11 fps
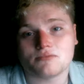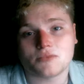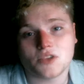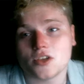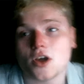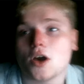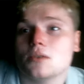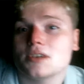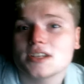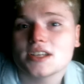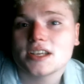
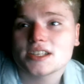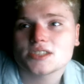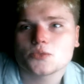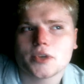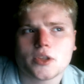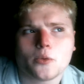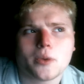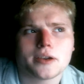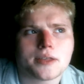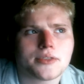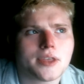it's really
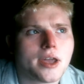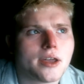weird at the